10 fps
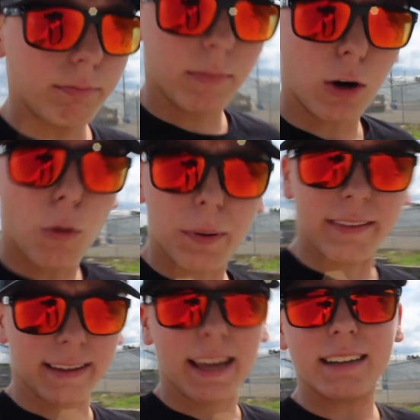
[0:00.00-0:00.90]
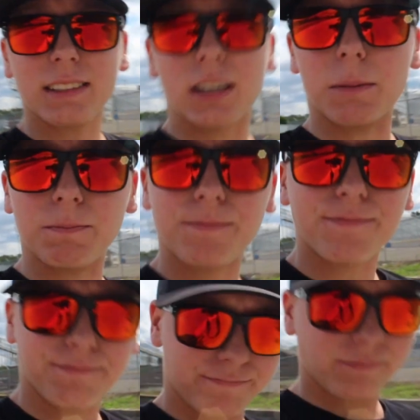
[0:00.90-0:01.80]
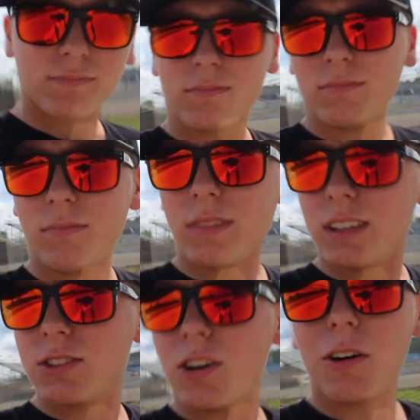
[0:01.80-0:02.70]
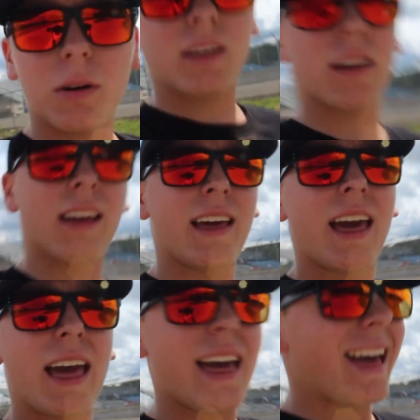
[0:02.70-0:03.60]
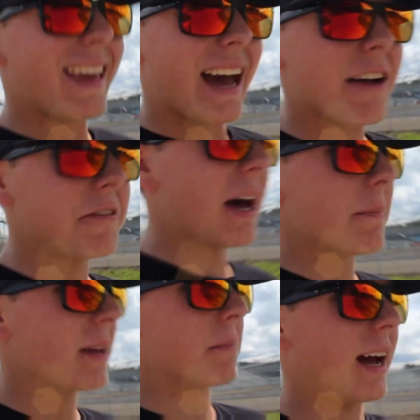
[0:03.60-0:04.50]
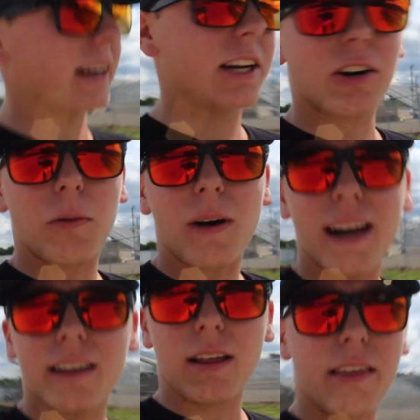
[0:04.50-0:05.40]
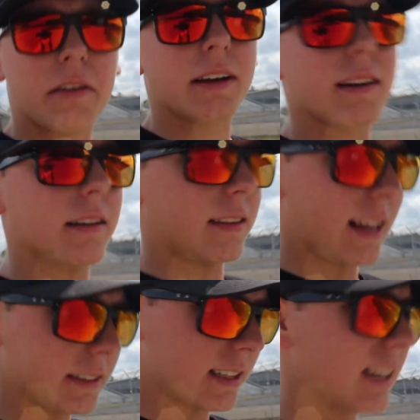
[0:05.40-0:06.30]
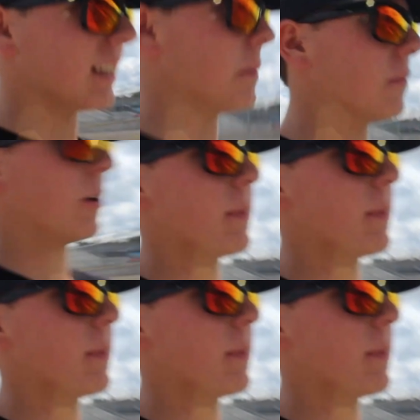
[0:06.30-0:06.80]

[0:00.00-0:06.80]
they're opening the gates up. So yeah, I've not been back here in a while. I think the last time would have